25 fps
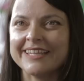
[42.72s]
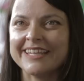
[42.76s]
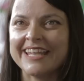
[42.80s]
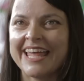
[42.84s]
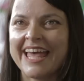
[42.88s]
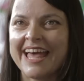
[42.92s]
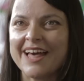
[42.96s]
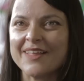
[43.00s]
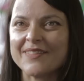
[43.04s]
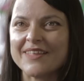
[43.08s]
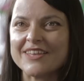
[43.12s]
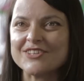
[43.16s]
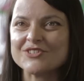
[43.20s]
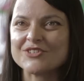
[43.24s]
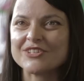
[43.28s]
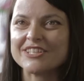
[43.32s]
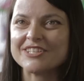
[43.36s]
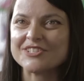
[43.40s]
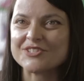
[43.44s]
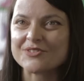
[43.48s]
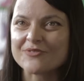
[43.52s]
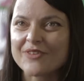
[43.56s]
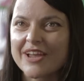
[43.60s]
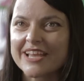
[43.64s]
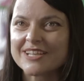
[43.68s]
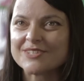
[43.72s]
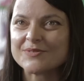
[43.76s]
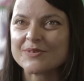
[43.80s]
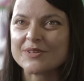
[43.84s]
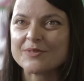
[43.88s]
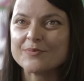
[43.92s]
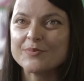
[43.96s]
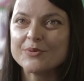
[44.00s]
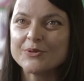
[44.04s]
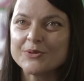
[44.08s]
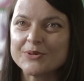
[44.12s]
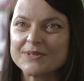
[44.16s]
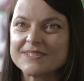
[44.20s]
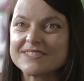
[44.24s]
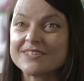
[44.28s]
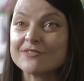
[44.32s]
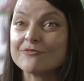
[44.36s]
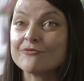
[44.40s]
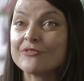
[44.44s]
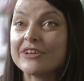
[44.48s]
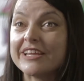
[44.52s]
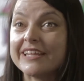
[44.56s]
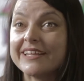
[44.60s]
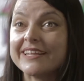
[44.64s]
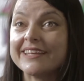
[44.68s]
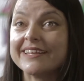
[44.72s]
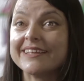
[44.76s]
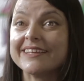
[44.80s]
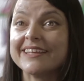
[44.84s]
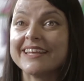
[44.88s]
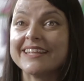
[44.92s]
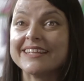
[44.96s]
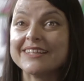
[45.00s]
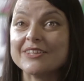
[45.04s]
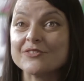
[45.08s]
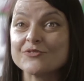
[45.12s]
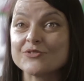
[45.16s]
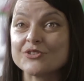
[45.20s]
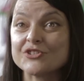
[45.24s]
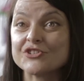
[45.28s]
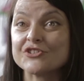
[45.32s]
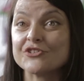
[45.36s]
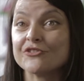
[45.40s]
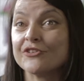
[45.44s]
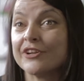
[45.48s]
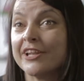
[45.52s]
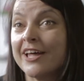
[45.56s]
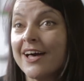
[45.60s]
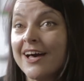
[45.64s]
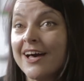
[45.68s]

and how they should interact with books and reading and literature and